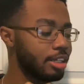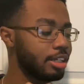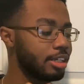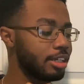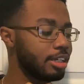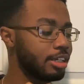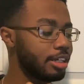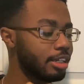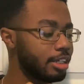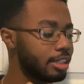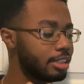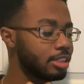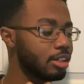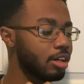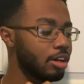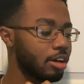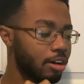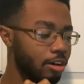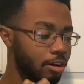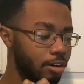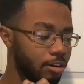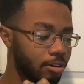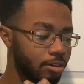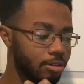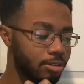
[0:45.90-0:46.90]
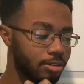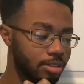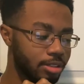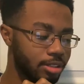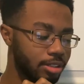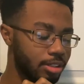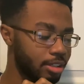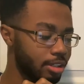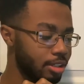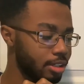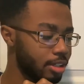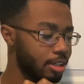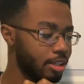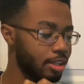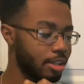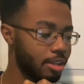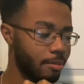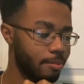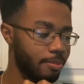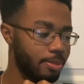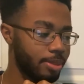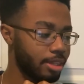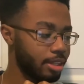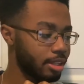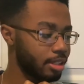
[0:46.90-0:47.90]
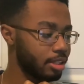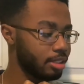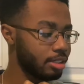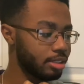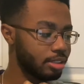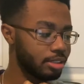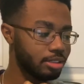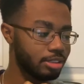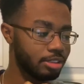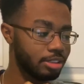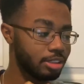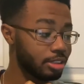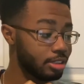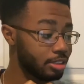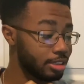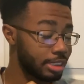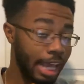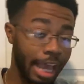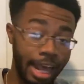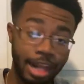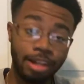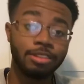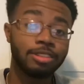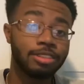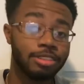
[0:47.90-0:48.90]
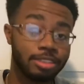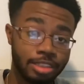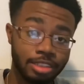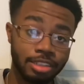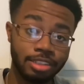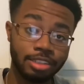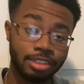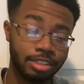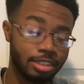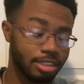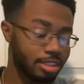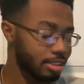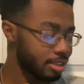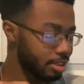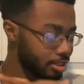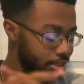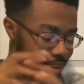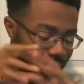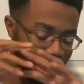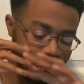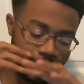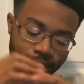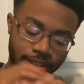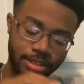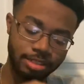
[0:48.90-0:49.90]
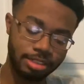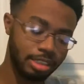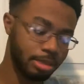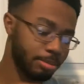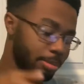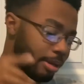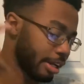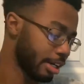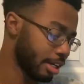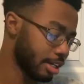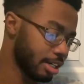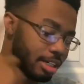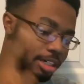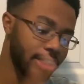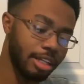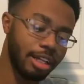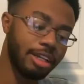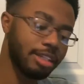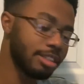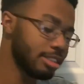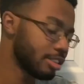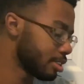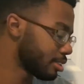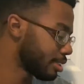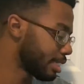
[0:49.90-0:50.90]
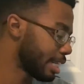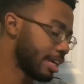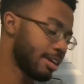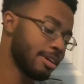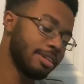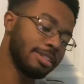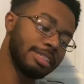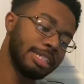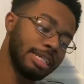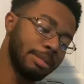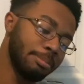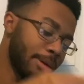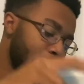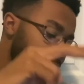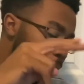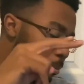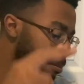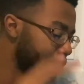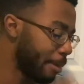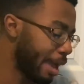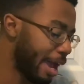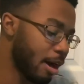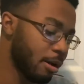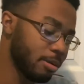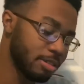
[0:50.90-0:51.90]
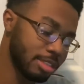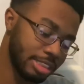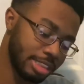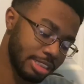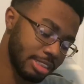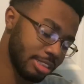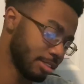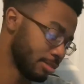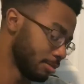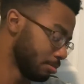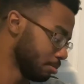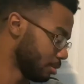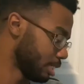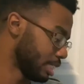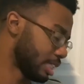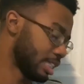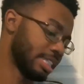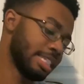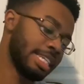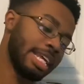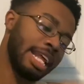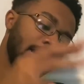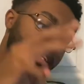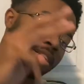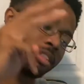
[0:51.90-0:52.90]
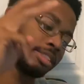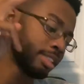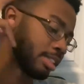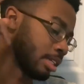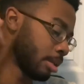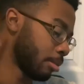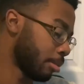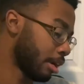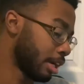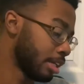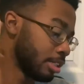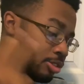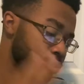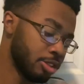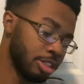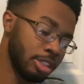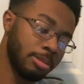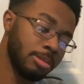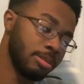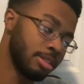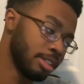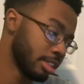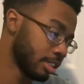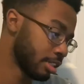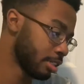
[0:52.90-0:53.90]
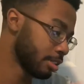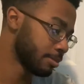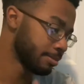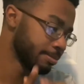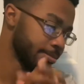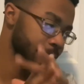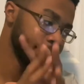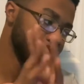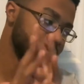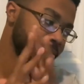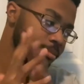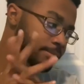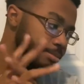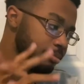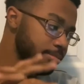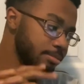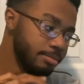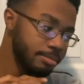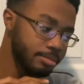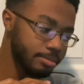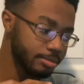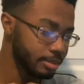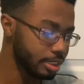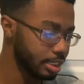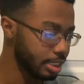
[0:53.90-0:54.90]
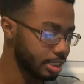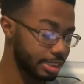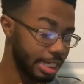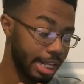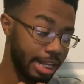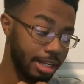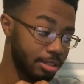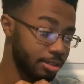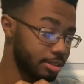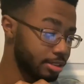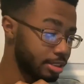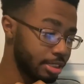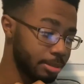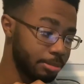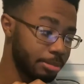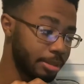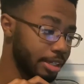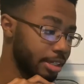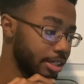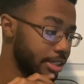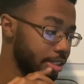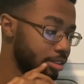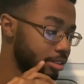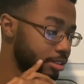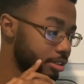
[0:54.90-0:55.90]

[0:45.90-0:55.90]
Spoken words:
It is all just talented. Talented by clutch, talented by bounce, talented by dribbling. Talented, man.